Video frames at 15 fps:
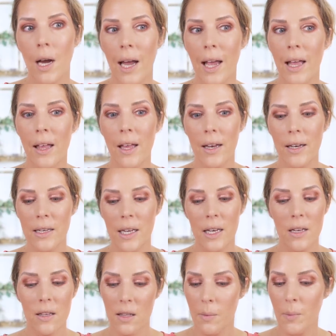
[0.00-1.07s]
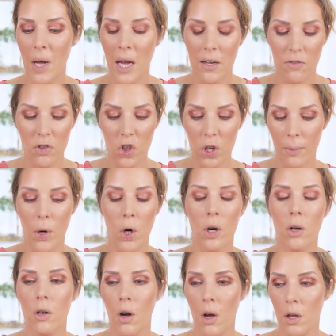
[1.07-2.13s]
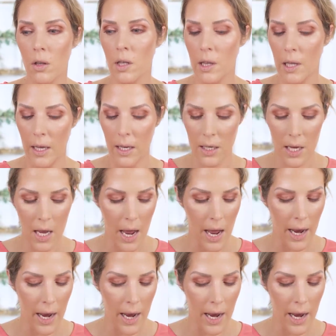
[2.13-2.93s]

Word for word: And it is some kind of shimmer on the lid.